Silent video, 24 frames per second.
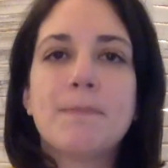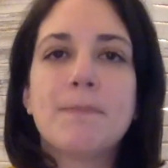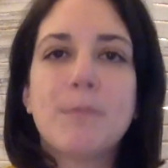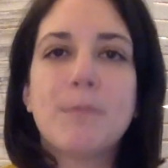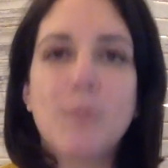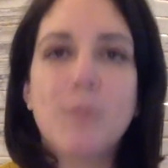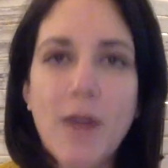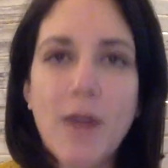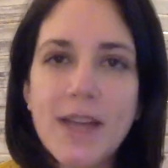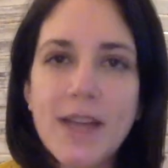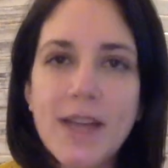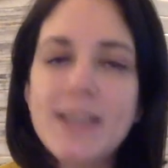
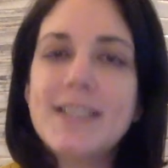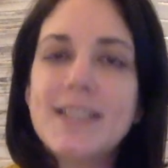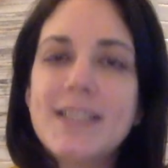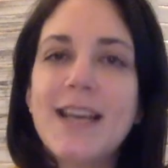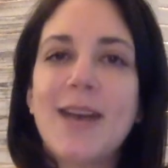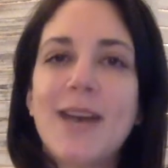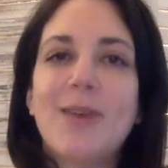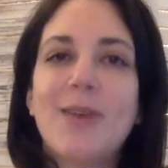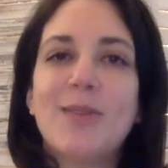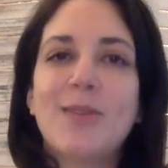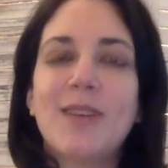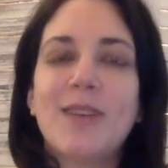write it
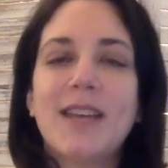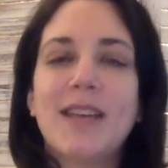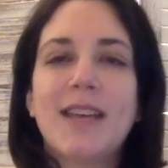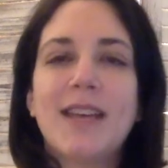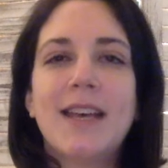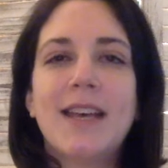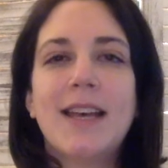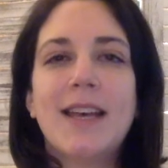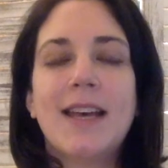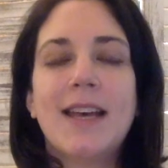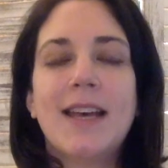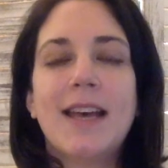down,
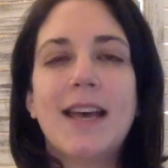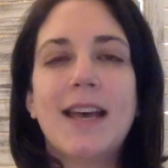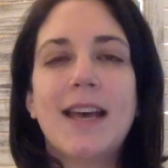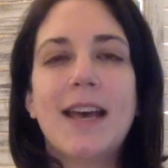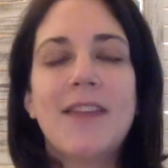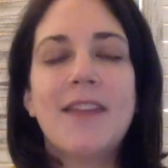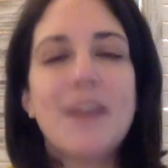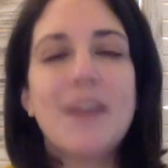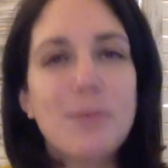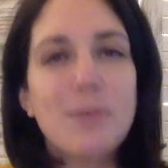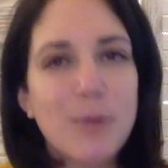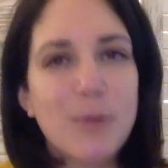
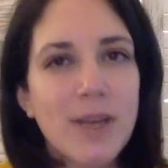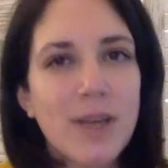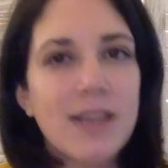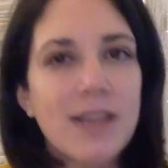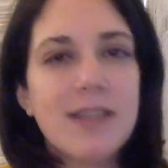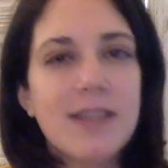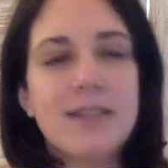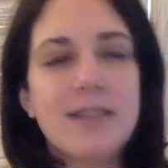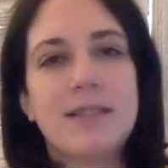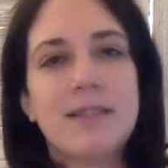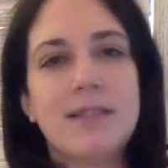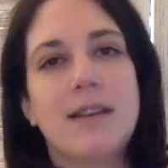and then pray to
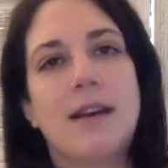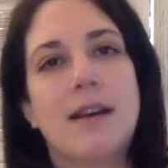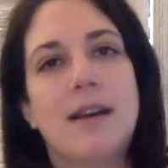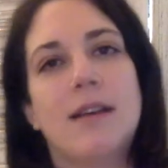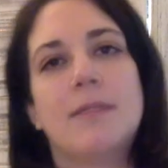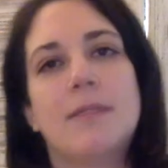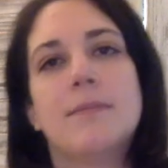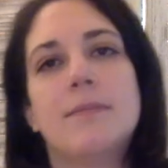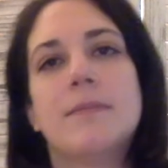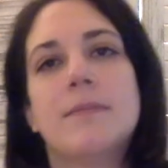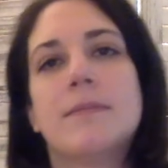this God,